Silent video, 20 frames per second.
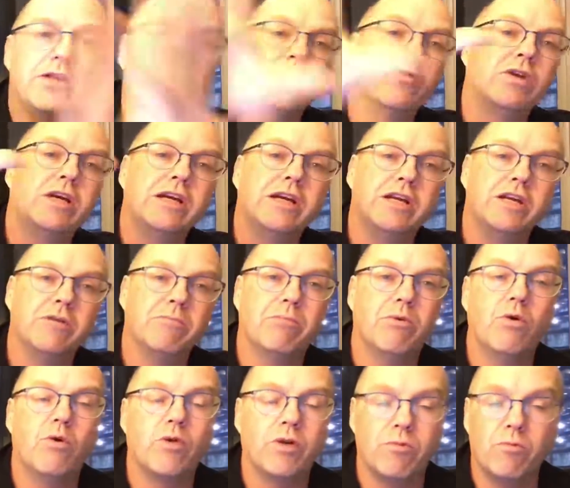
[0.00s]
you're looking at your
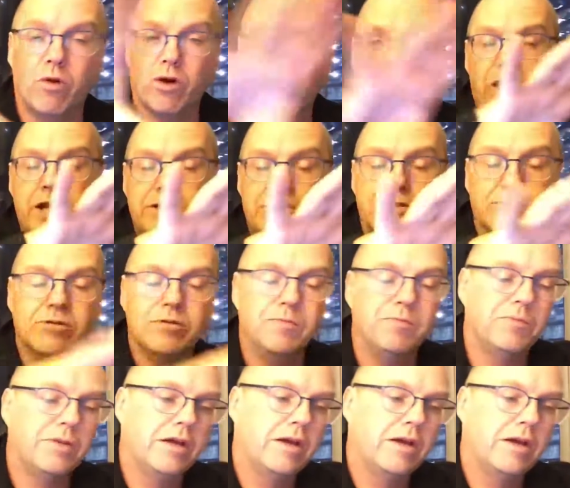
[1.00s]
board, what I do